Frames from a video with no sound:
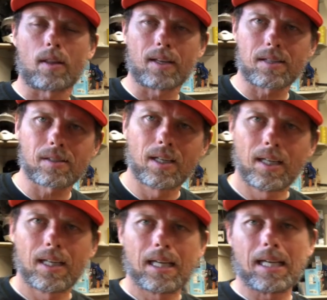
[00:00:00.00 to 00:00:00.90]
on this
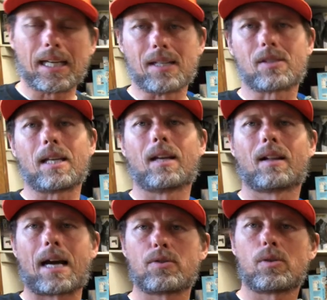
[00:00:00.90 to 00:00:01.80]
is it
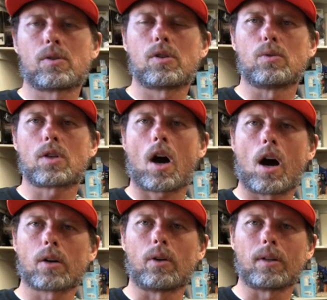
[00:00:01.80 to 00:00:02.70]
allows you to
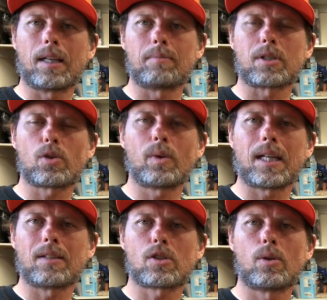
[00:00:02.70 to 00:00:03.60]
toggle in
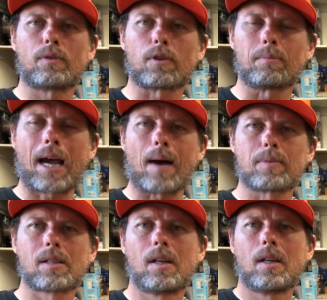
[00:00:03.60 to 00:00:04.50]
between two different
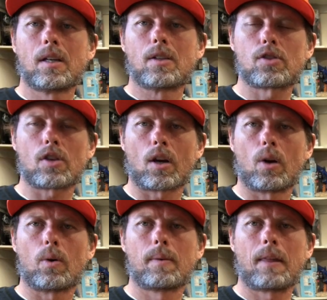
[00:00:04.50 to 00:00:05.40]
maps.
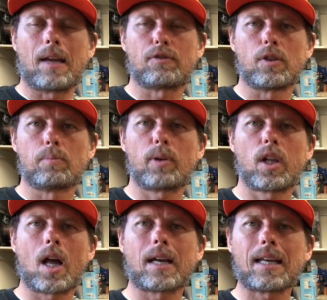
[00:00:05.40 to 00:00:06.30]
So if you
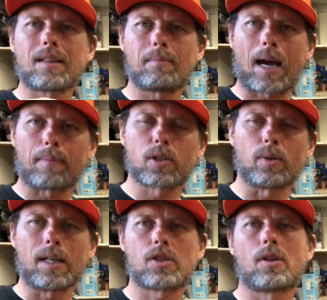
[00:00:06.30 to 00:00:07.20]
plug in the map
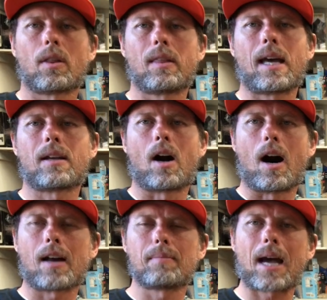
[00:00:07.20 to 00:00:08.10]
switch, then
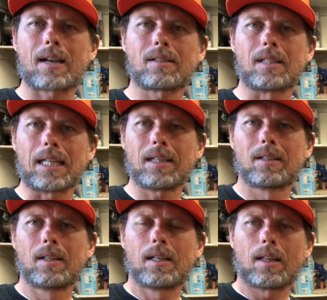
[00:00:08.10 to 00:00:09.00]
automatically
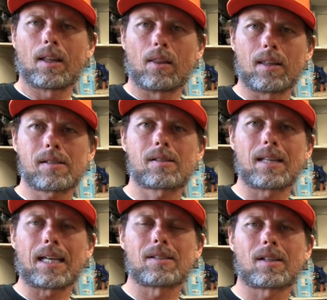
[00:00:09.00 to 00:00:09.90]
this
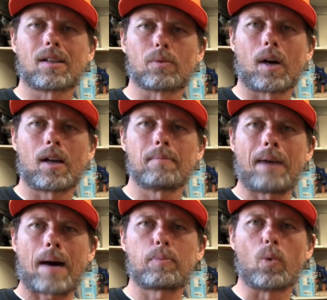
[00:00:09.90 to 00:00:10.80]
thing is gonna run
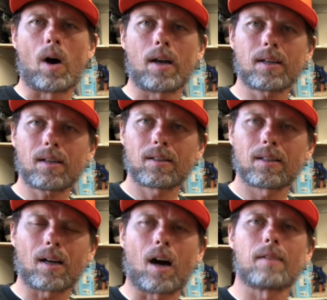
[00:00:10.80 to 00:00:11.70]
map one
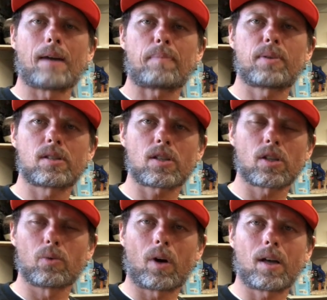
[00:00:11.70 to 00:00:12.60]
on map
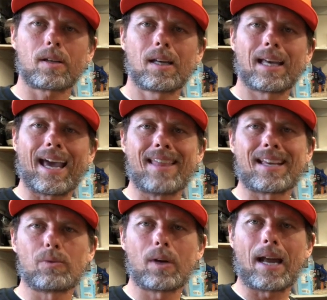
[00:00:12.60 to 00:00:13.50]
position one, and
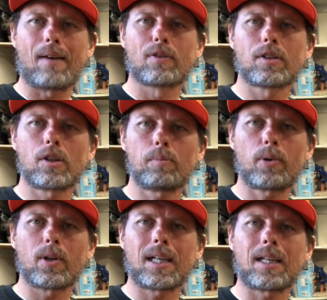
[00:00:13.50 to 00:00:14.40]
then whatever you
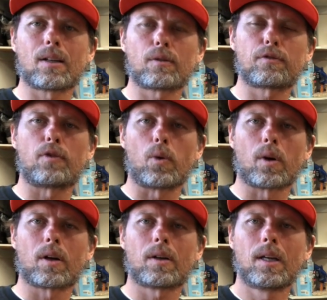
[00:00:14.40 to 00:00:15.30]
put here
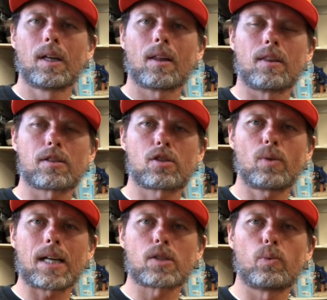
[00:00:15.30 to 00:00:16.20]
for the
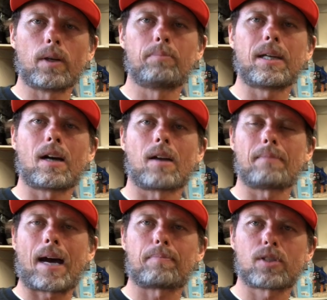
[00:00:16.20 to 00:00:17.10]
switch will be on
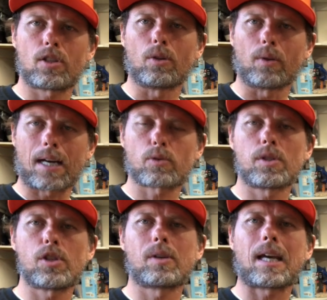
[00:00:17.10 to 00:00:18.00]
map two. That's
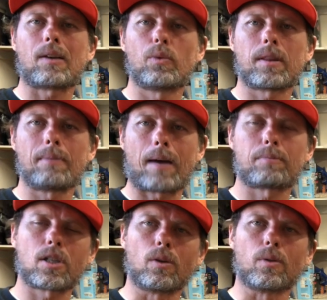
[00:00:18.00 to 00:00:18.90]
what you get with
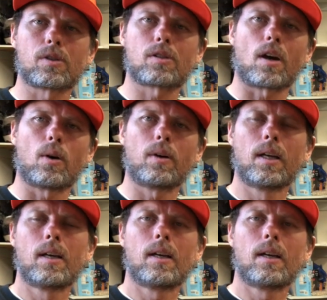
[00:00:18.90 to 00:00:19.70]
map two. So